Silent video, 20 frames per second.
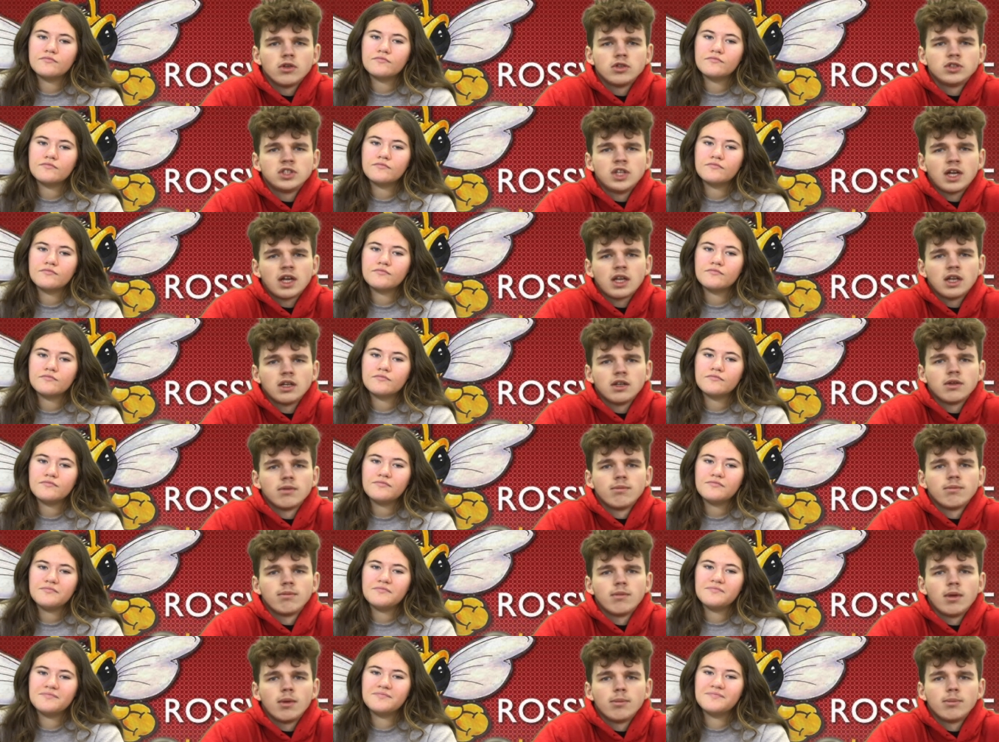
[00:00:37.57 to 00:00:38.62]
Speaker 1: 2nd.
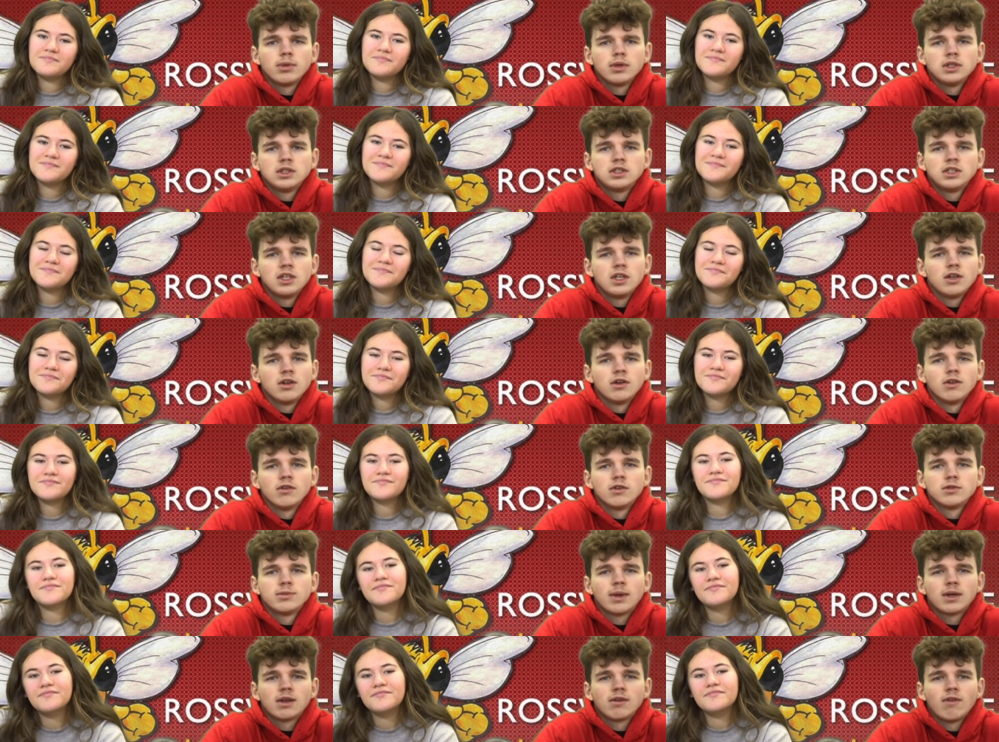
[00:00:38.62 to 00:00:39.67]
Please see your
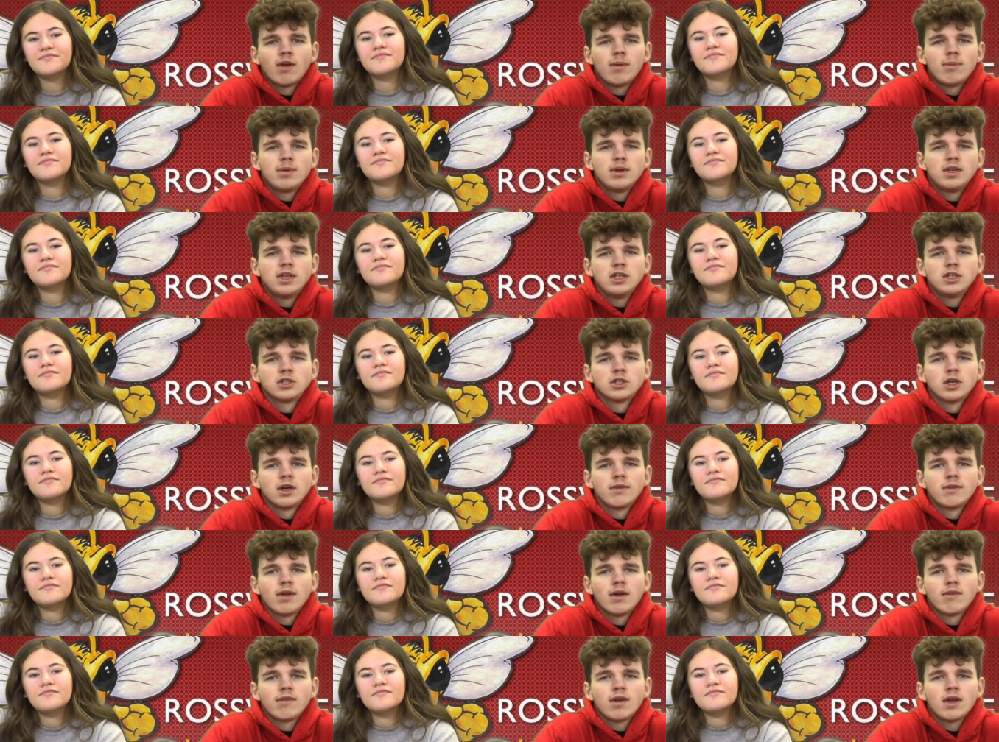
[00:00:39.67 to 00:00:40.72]
respective AP teacher
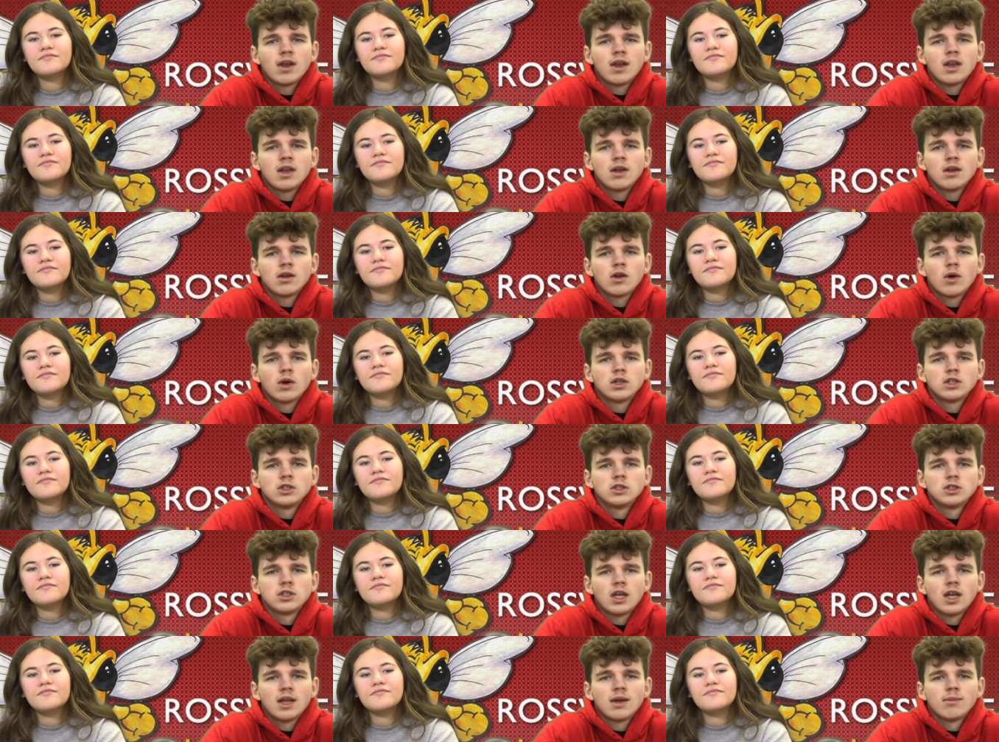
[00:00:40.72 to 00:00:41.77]
if you have any
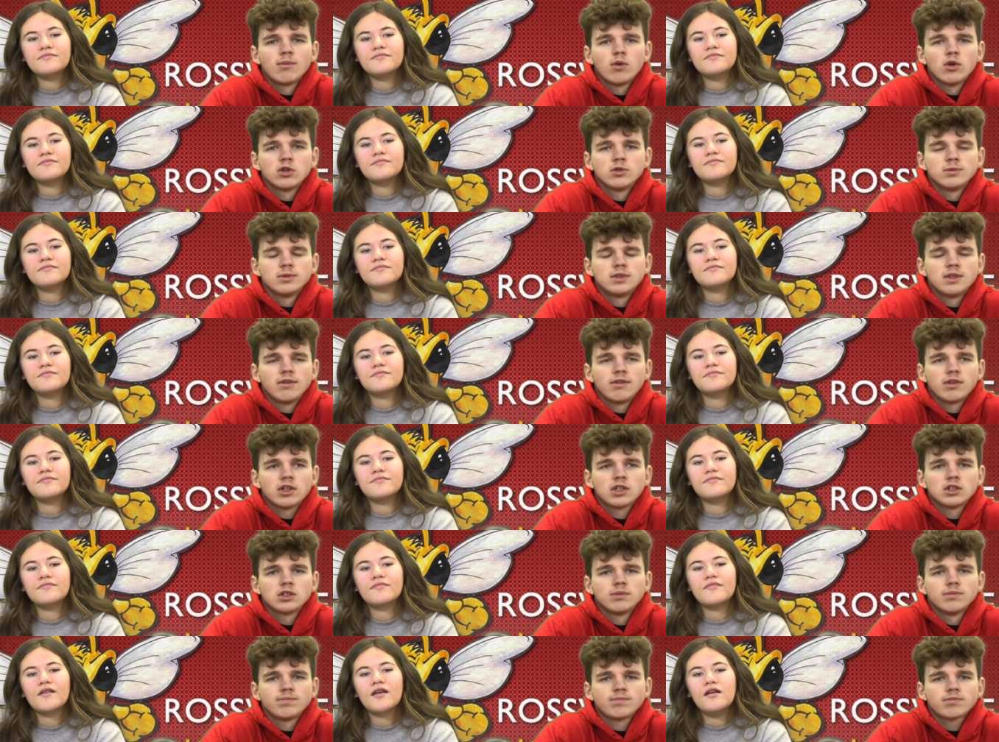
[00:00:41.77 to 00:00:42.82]
questions and more
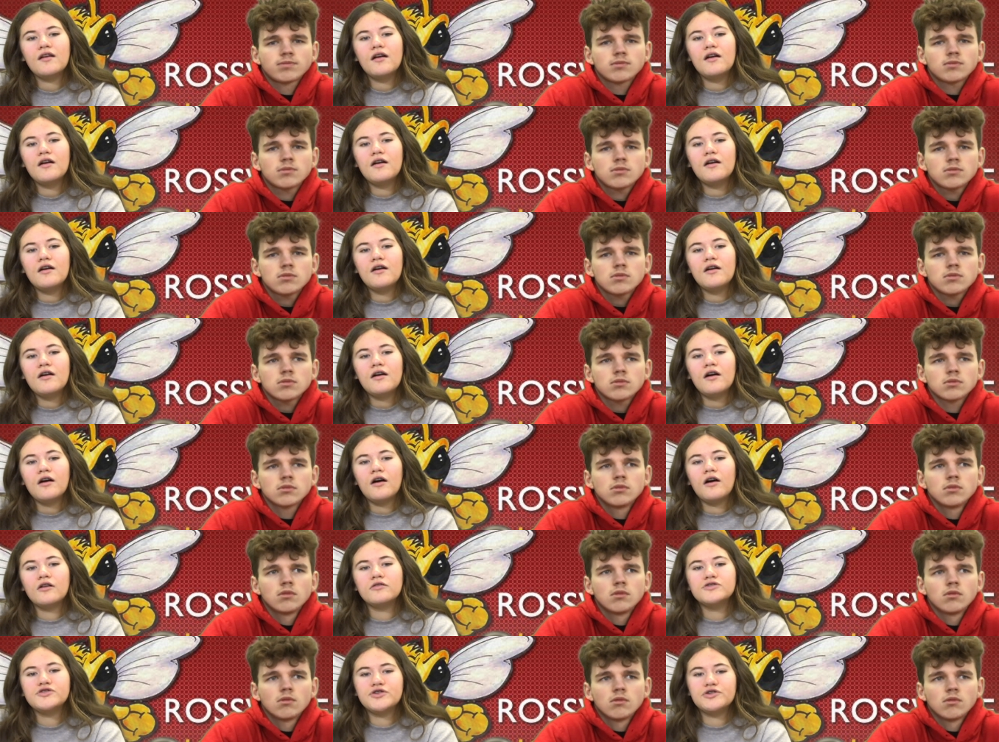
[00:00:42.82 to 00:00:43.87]
specifics.
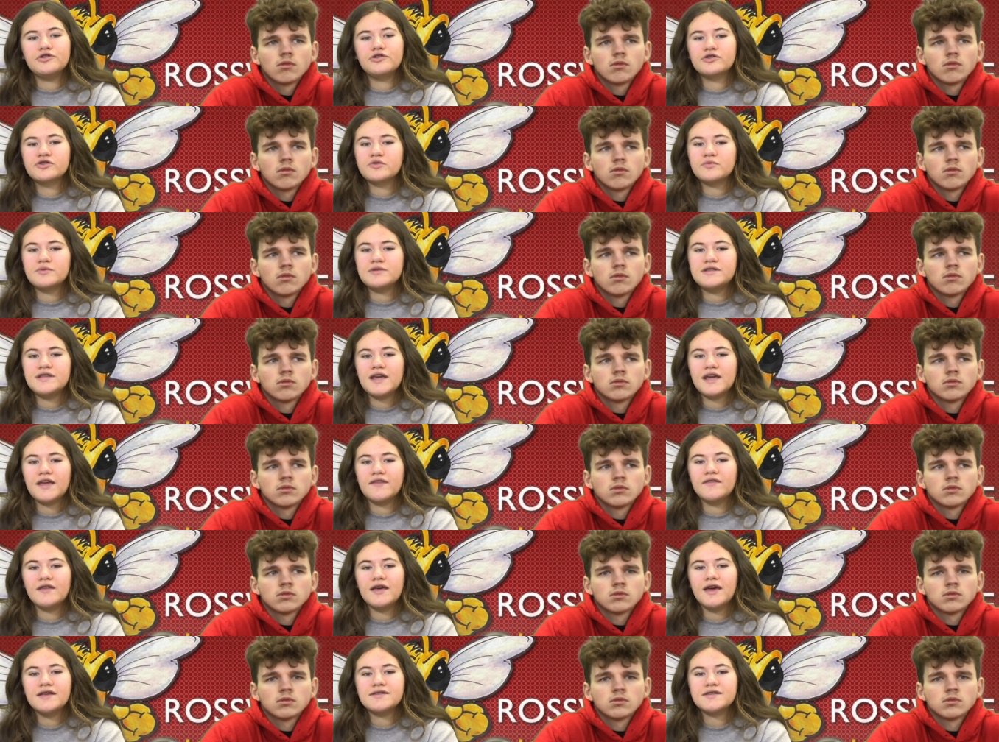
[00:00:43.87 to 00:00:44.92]
Speaker 2: All juniors will be
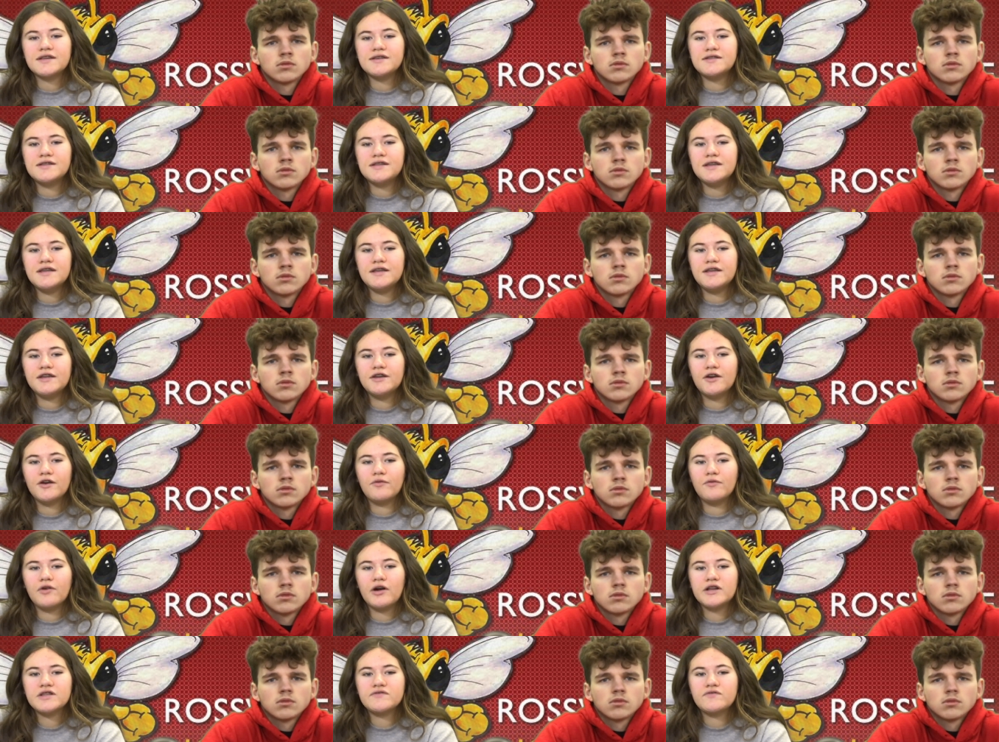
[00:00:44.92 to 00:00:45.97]
taking the SAT here at
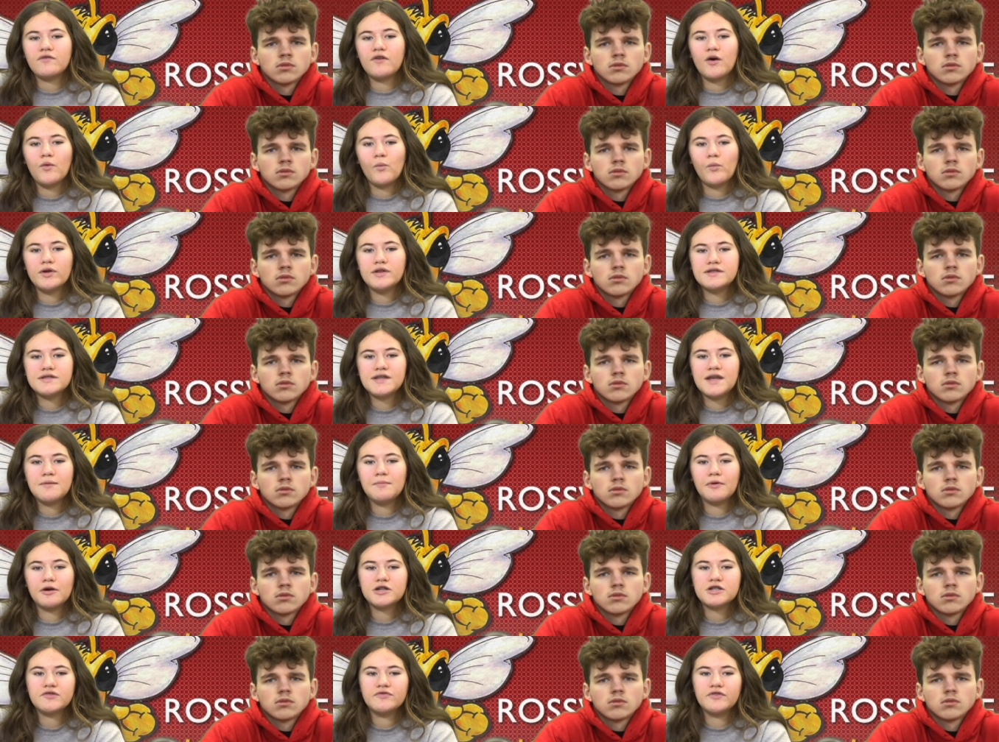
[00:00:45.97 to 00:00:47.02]
Rossville on Wednesday,
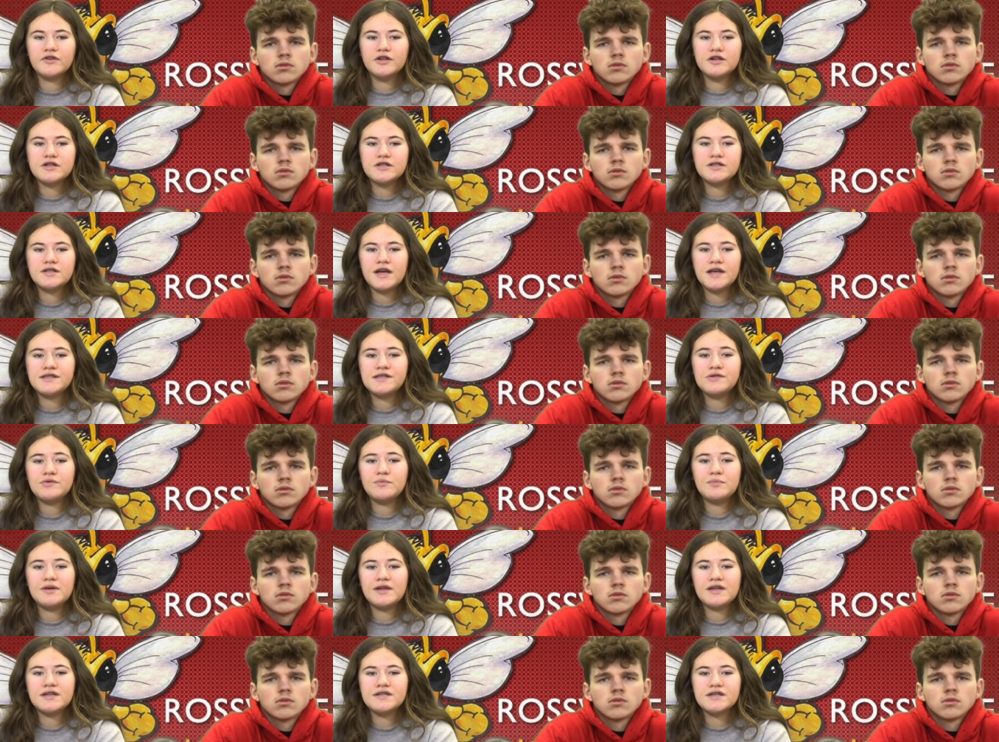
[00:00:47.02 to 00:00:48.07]
March 1st. Testing will
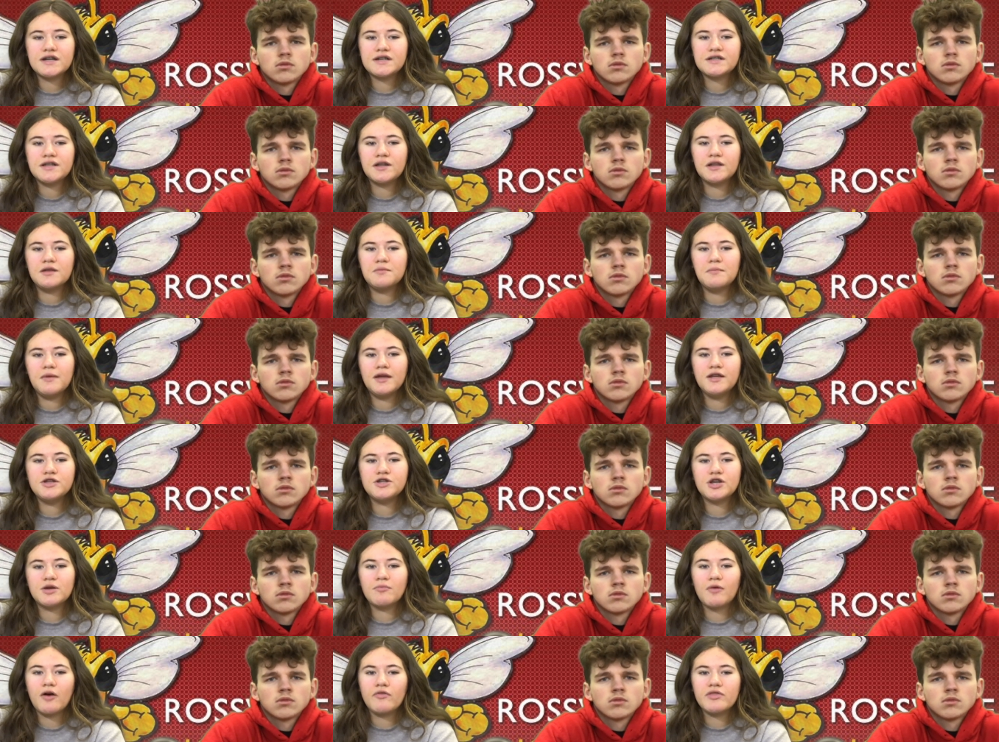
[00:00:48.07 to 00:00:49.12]
be conducted in the main
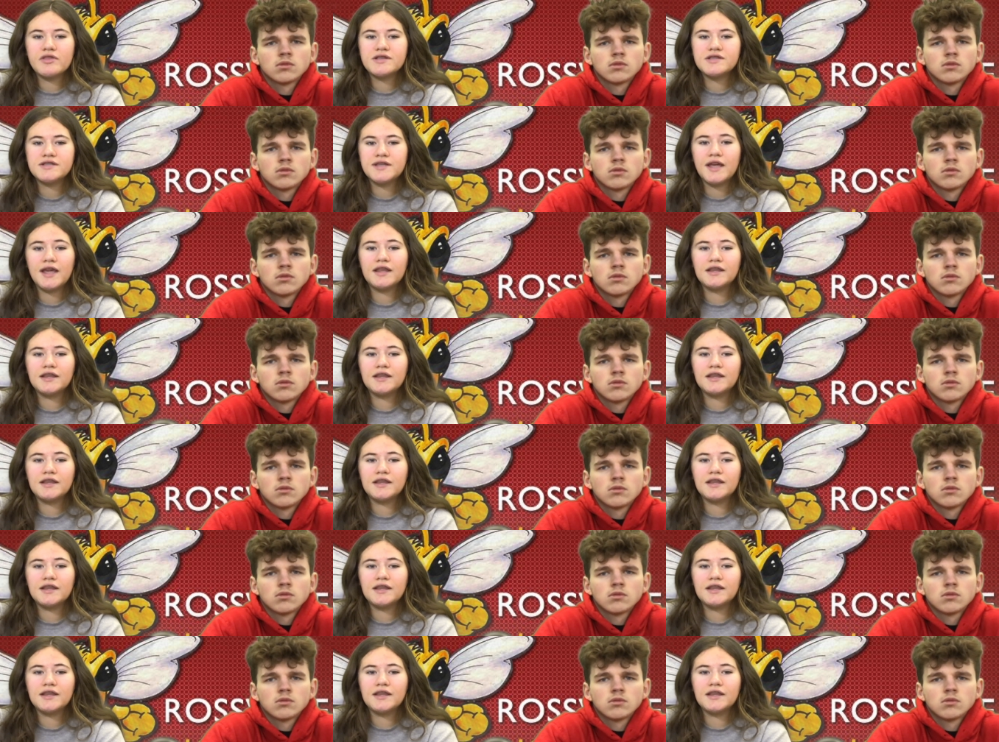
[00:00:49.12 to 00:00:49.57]
gym on this date